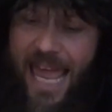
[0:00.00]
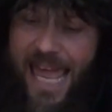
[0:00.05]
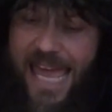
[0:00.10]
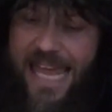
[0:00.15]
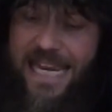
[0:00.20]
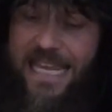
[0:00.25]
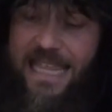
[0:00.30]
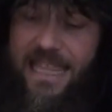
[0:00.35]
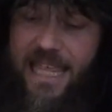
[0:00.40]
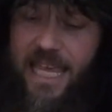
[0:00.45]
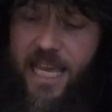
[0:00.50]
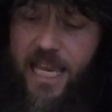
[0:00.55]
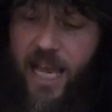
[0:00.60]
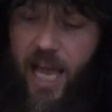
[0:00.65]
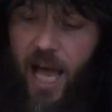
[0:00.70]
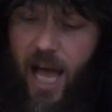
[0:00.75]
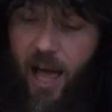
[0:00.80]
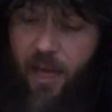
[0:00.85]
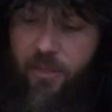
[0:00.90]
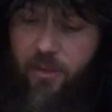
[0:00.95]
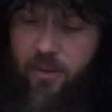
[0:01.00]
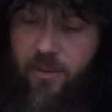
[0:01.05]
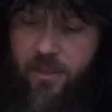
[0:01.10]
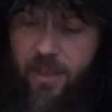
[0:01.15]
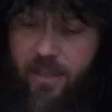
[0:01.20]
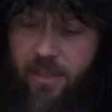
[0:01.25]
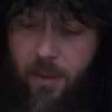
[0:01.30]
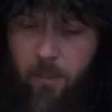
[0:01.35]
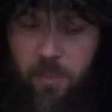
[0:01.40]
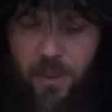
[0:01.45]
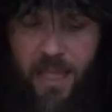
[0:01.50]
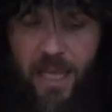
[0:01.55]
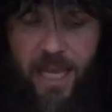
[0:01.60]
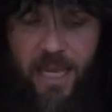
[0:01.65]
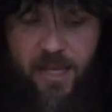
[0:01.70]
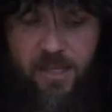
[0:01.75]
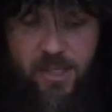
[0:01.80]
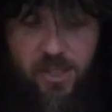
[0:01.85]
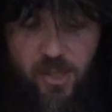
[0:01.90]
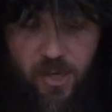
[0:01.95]
anything other than the
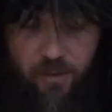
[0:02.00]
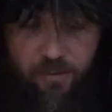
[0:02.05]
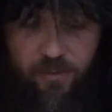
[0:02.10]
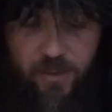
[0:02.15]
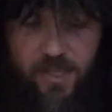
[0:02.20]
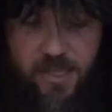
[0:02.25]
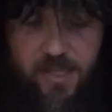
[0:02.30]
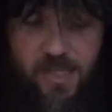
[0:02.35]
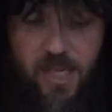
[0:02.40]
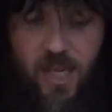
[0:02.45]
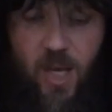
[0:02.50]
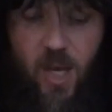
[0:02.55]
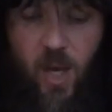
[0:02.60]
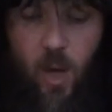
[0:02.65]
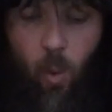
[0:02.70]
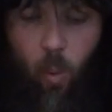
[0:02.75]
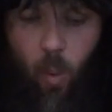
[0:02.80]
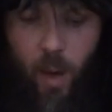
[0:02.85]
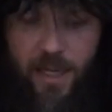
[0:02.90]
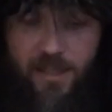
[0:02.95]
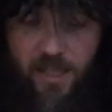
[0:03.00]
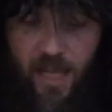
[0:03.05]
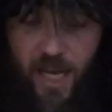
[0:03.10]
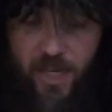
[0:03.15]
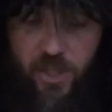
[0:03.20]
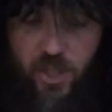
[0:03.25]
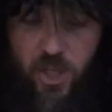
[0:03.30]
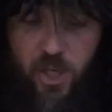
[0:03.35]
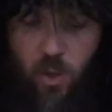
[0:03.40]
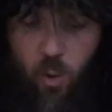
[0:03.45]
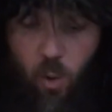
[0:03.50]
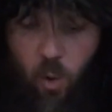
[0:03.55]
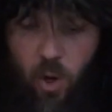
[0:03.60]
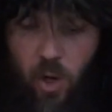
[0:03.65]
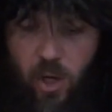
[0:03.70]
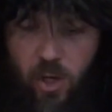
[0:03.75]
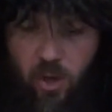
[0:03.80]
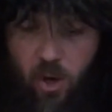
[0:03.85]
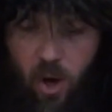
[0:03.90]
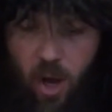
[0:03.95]
playing surface while touching
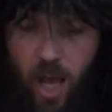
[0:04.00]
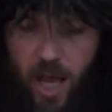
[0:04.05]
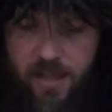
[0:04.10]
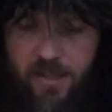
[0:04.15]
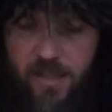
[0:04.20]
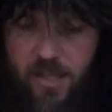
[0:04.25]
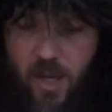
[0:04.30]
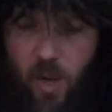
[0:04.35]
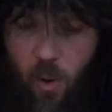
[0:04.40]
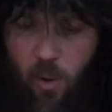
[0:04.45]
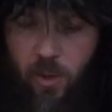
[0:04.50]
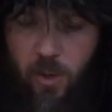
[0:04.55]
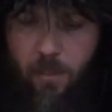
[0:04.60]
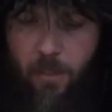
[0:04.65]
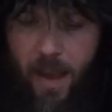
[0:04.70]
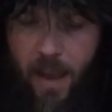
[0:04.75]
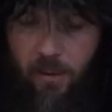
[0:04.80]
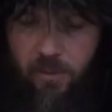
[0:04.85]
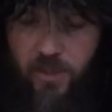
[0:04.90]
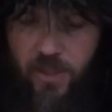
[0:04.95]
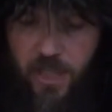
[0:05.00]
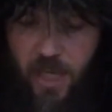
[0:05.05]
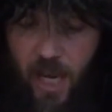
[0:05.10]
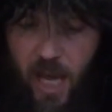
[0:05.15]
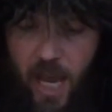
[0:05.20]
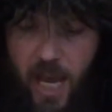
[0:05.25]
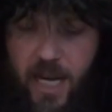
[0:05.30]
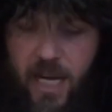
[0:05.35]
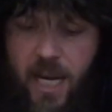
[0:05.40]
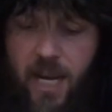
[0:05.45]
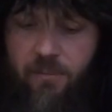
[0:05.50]
or across the outer boundary line